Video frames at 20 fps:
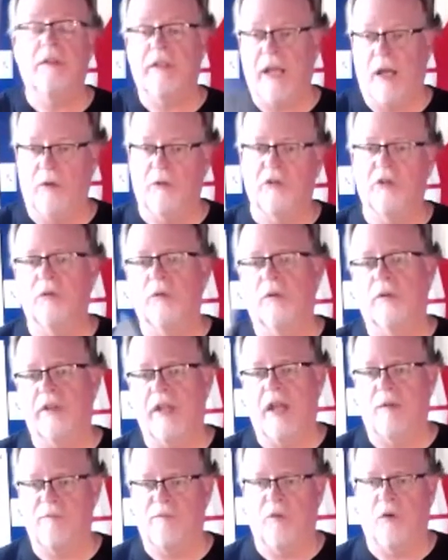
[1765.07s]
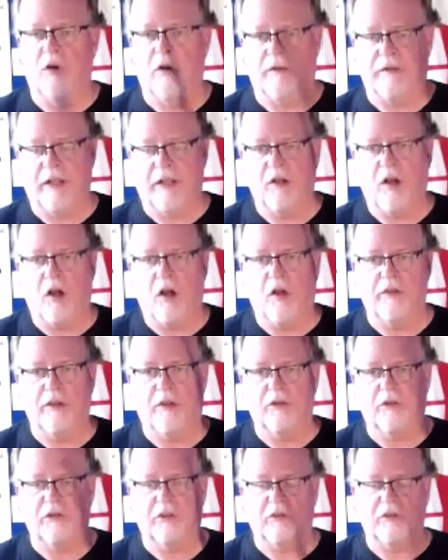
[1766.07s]
count 2, and count 4, and then all the
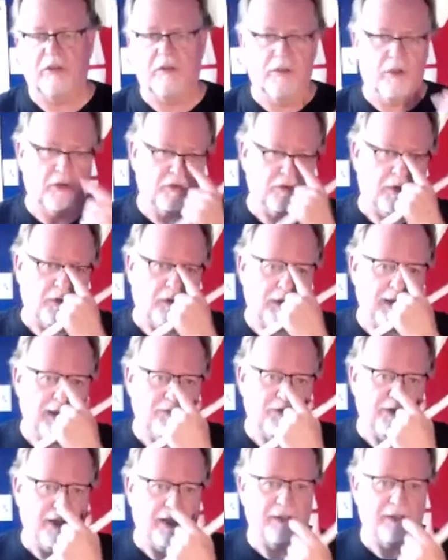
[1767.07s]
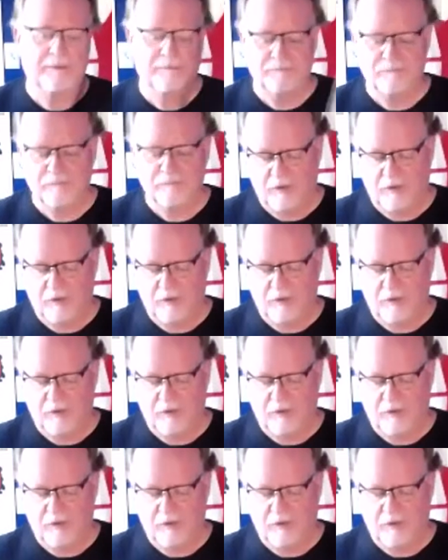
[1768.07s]
other 16 notes are on the left hand.